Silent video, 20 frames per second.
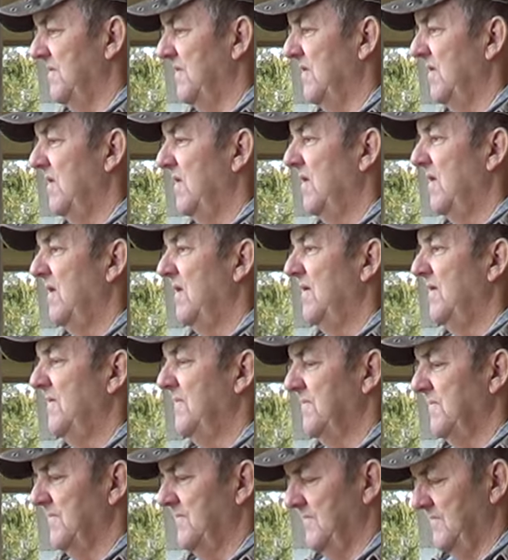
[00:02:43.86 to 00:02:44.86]

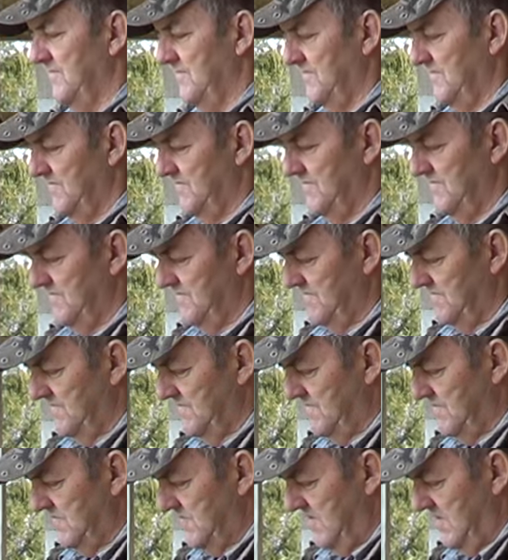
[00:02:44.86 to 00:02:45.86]

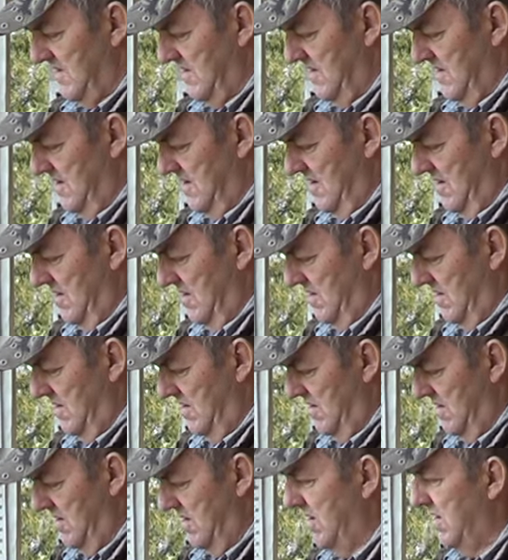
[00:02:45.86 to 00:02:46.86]

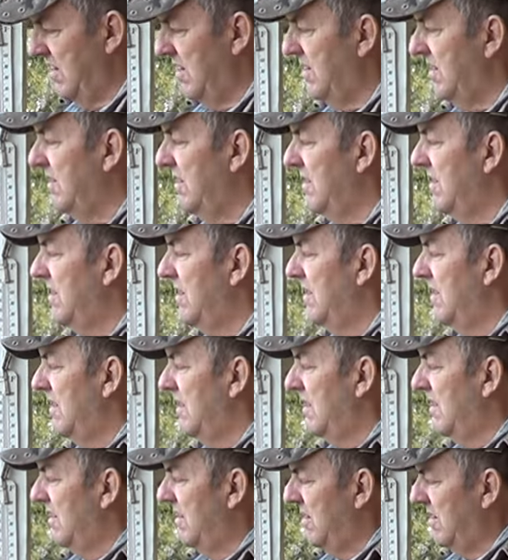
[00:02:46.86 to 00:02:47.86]

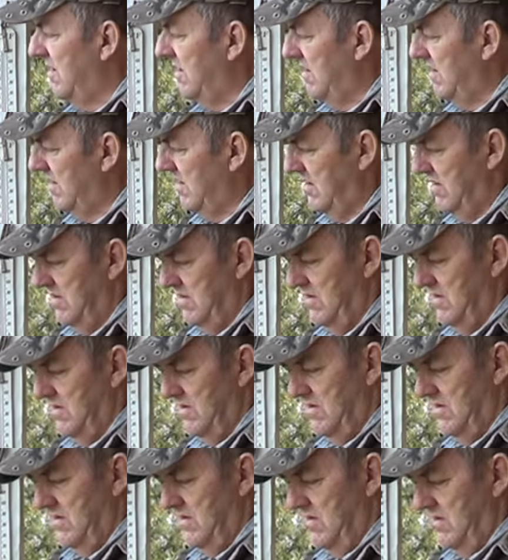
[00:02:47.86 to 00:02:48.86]

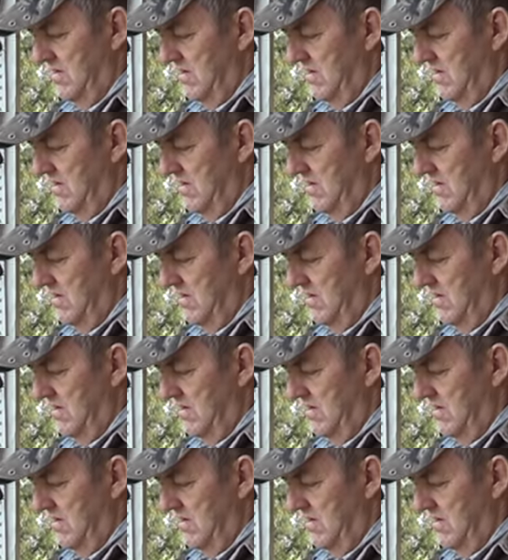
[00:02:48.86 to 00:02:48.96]
(no one is talking)